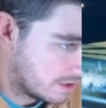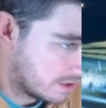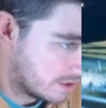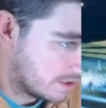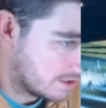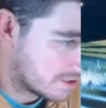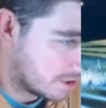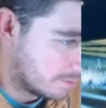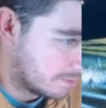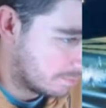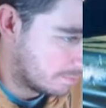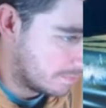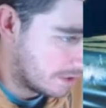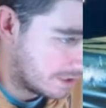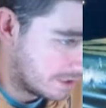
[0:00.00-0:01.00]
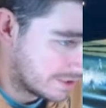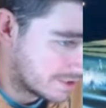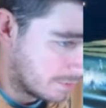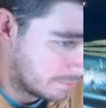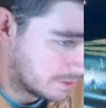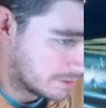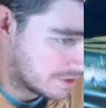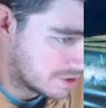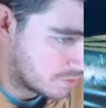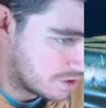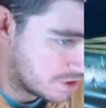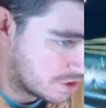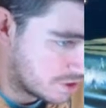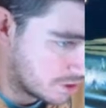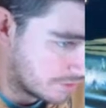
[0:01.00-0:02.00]
An, exam an example in
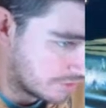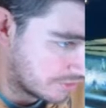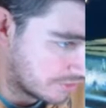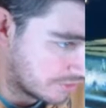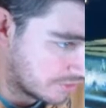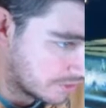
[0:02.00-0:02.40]
screenshots